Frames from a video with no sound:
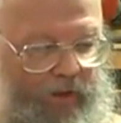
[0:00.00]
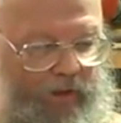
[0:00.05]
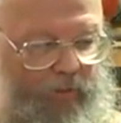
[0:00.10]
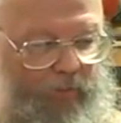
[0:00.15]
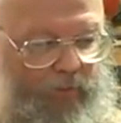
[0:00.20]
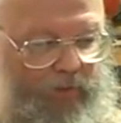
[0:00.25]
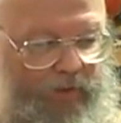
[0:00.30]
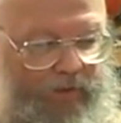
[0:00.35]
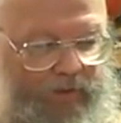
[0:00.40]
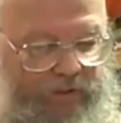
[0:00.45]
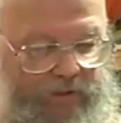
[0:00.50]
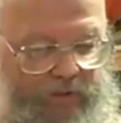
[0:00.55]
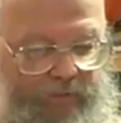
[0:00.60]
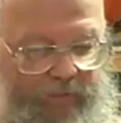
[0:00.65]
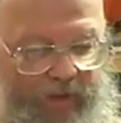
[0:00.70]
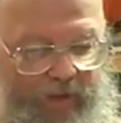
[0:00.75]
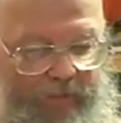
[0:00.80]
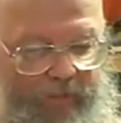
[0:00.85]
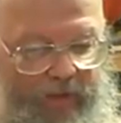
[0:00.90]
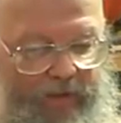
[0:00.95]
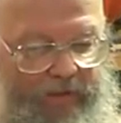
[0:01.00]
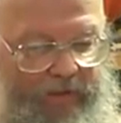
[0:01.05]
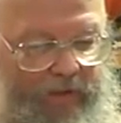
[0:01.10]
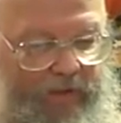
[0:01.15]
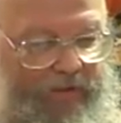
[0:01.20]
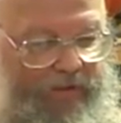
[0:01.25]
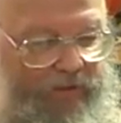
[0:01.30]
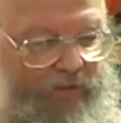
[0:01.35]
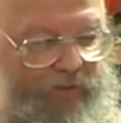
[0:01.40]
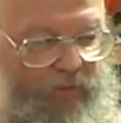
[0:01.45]
Religions are man made, that
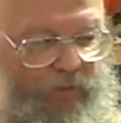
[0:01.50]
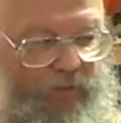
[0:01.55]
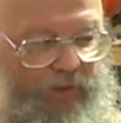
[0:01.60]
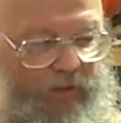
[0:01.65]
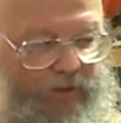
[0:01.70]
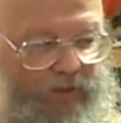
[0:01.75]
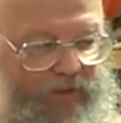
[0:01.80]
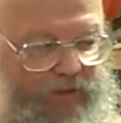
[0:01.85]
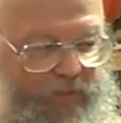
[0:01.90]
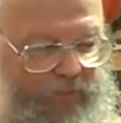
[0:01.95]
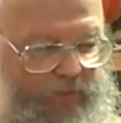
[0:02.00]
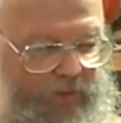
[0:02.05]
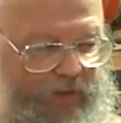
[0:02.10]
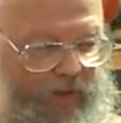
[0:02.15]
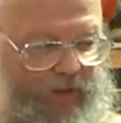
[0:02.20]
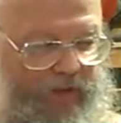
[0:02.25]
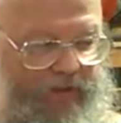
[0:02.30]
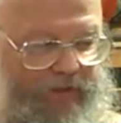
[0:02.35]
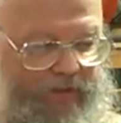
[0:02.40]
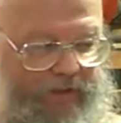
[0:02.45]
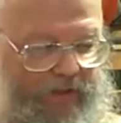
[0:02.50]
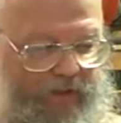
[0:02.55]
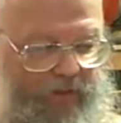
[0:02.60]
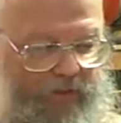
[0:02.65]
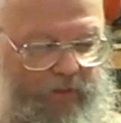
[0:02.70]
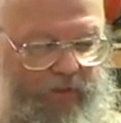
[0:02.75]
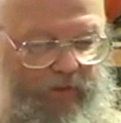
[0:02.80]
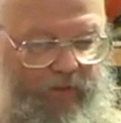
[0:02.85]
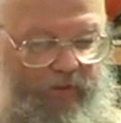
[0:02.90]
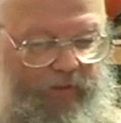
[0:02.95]
is true. Relationship with God is no.
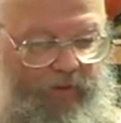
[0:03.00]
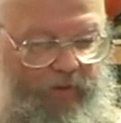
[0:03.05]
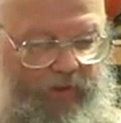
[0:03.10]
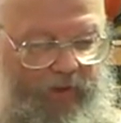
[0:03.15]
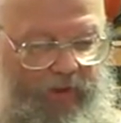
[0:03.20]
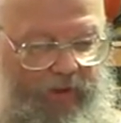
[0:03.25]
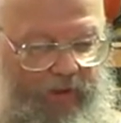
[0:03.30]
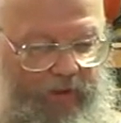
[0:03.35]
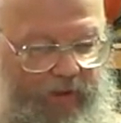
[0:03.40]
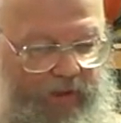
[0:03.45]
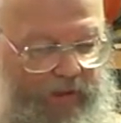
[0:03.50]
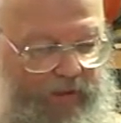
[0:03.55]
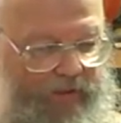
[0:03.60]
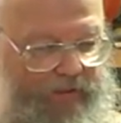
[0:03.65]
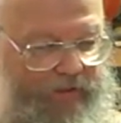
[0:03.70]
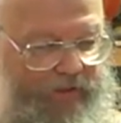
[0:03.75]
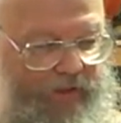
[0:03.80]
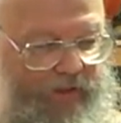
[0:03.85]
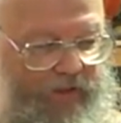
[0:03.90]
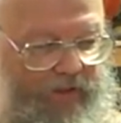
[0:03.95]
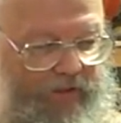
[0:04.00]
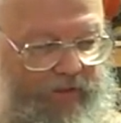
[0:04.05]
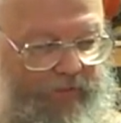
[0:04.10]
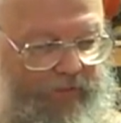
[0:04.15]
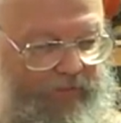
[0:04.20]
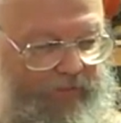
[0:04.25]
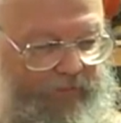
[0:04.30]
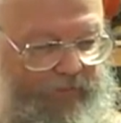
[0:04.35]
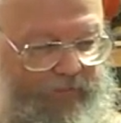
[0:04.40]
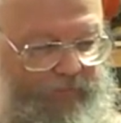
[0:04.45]
Okay, that is uh,
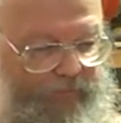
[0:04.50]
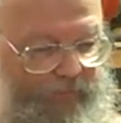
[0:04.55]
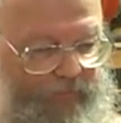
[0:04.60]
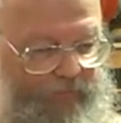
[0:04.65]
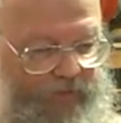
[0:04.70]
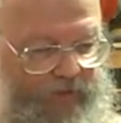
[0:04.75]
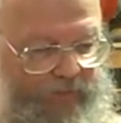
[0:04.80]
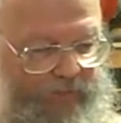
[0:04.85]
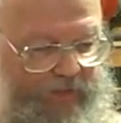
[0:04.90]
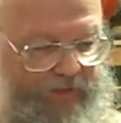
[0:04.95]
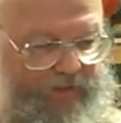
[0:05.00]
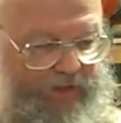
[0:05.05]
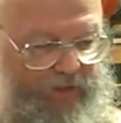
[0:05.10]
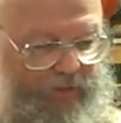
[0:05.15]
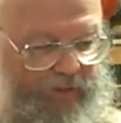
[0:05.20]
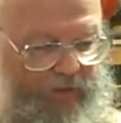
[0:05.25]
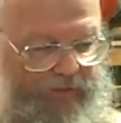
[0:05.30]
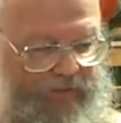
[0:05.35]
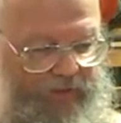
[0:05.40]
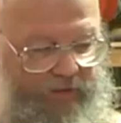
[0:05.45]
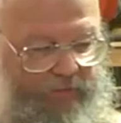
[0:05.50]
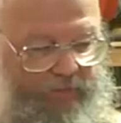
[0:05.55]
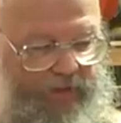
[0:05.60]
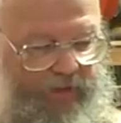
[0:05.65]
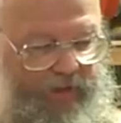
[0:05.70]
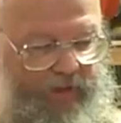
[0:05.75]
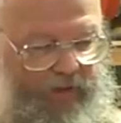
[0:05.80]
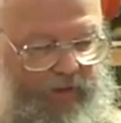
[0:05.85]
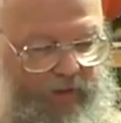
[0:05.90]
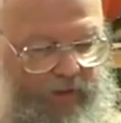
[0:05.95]
just basically what I was
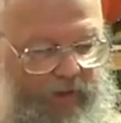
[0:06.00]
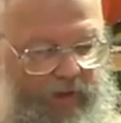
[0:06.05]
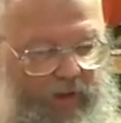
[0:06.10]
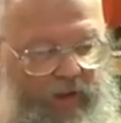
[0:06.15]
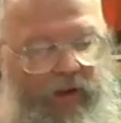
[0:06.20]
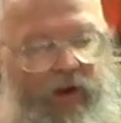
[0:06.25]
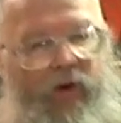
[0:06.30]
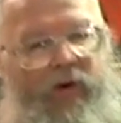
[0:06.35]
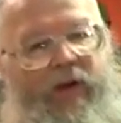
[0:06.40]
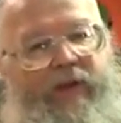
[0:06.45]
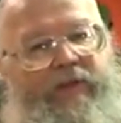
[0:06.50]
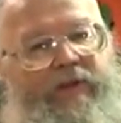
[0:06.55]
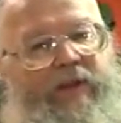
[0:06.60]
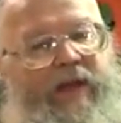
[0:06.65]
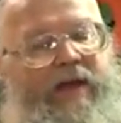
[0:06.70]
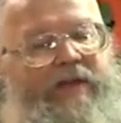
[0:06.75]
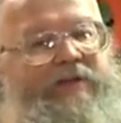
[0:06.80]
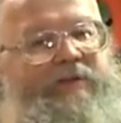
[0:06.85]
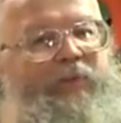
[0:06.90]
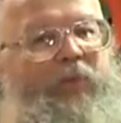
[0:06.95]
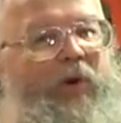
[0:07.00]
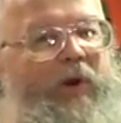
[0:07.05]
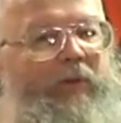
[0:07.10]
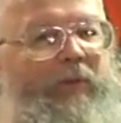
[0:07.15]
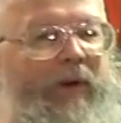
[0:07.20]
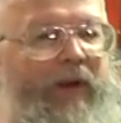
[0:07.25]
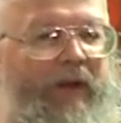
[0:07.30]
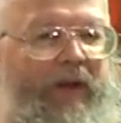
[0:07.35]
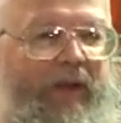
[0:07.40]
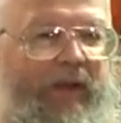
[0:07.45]
explaining here. Okay, the last point
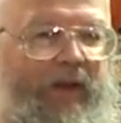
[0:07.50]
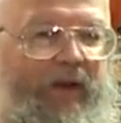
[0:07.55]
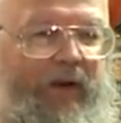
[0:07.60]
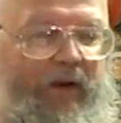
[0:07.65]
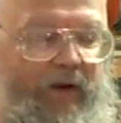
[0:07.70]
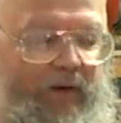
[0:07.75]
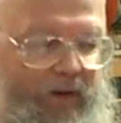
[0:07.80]
right here,